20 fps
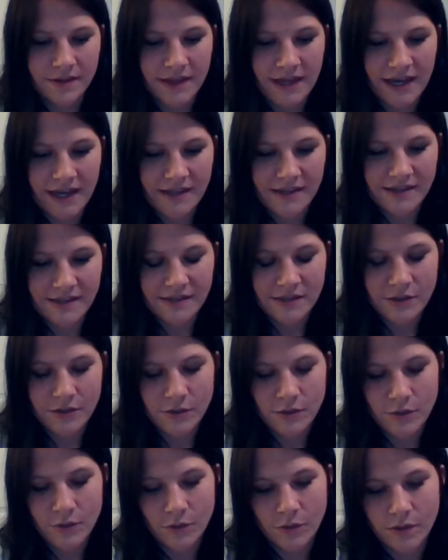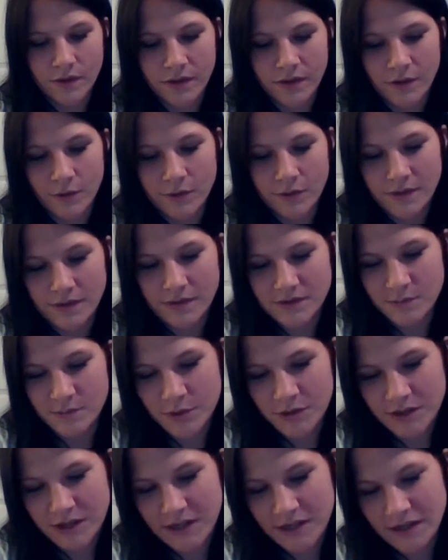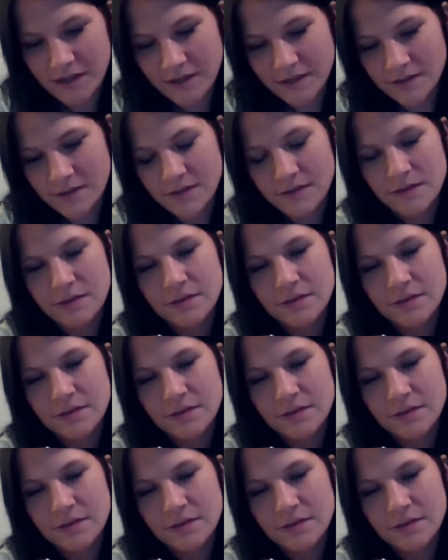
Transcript: That is too cool. Oh, and there's marking.